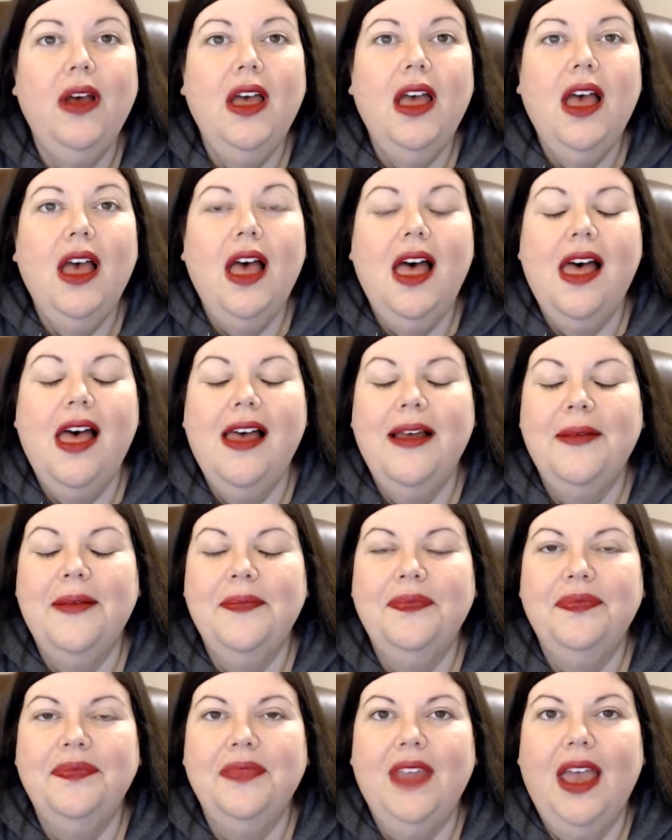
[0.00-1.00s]

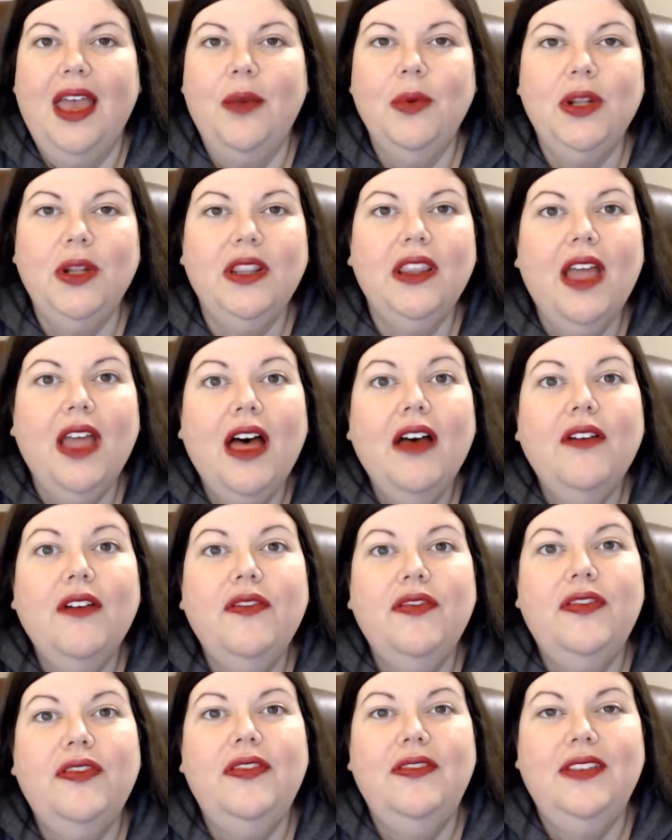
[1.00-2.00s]
I would love,
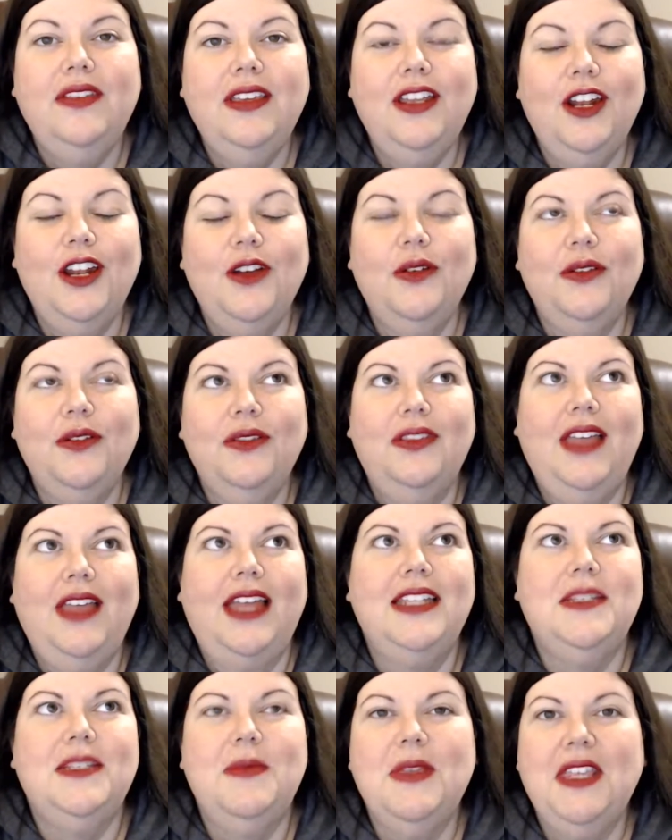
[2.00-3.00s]

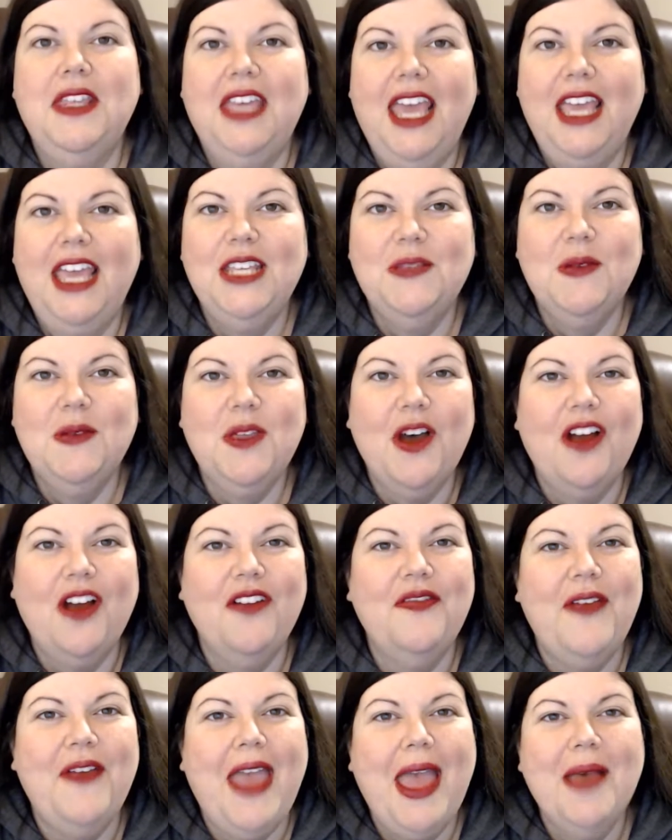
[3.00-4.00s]
that to be the case with our
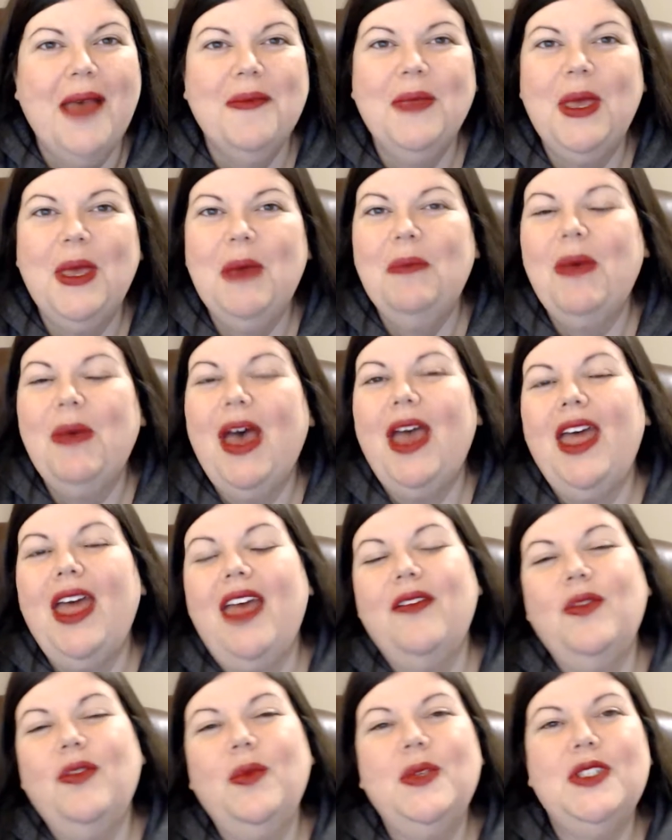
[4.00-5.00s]
family, but
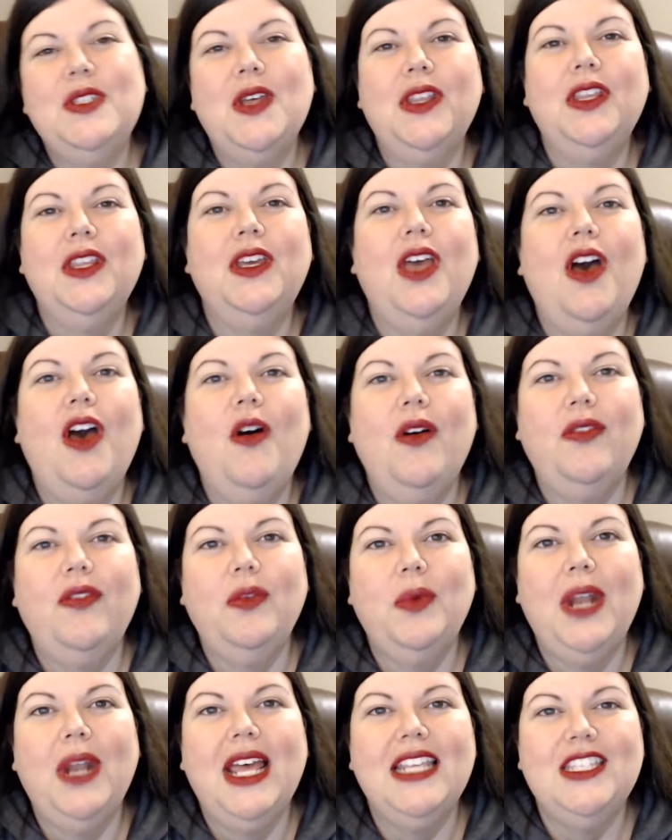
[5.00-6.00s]
everyone's on the go.
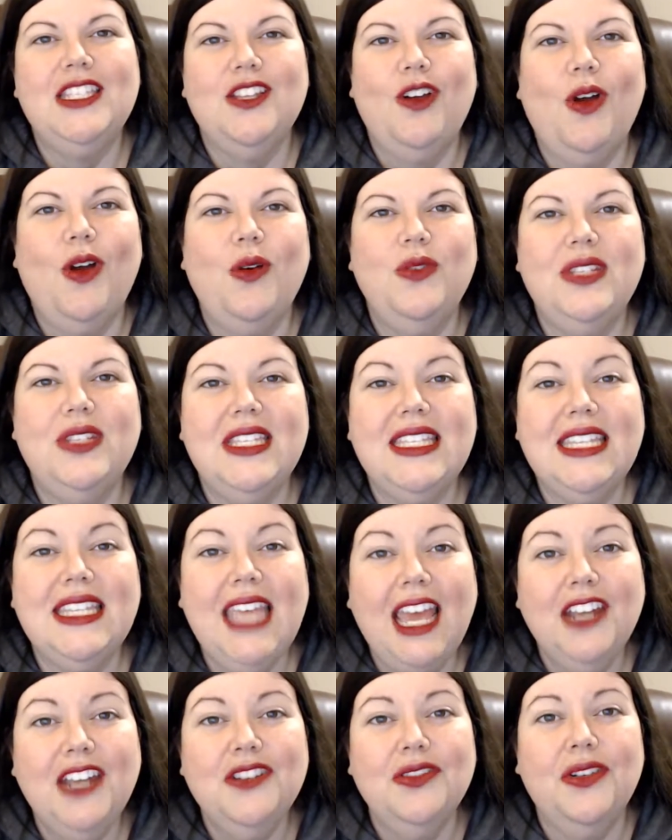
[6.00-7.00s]
Everyone has their own
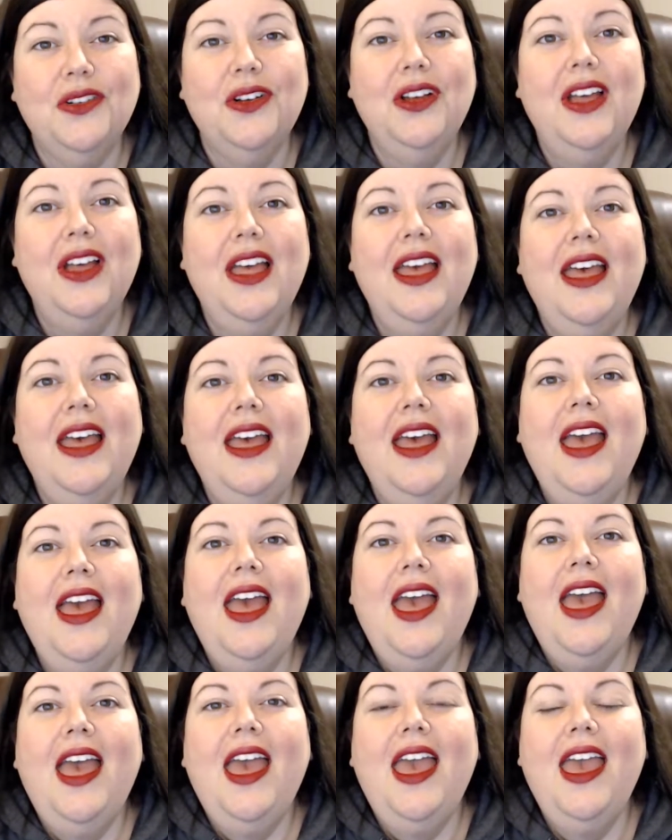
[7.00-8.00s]
schedule.
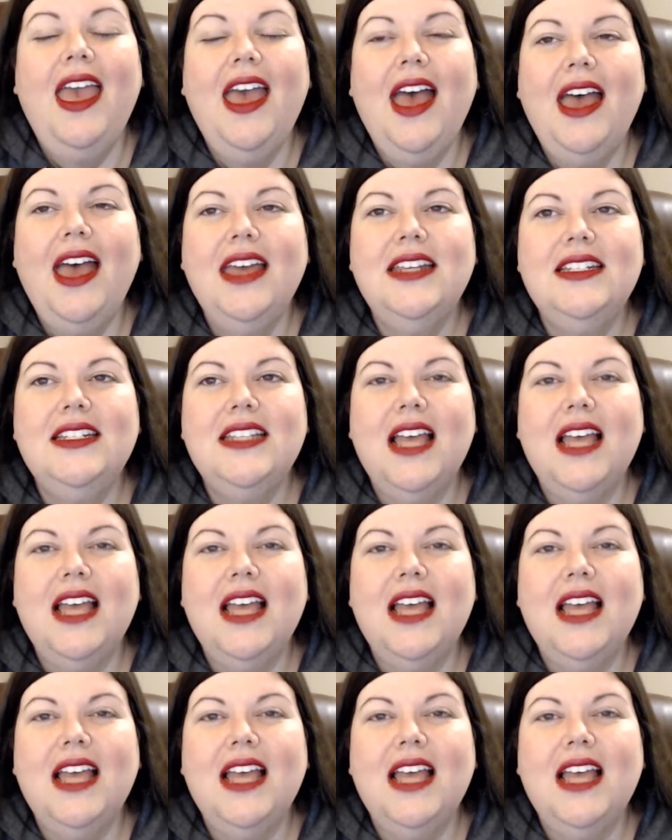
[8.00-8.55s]
And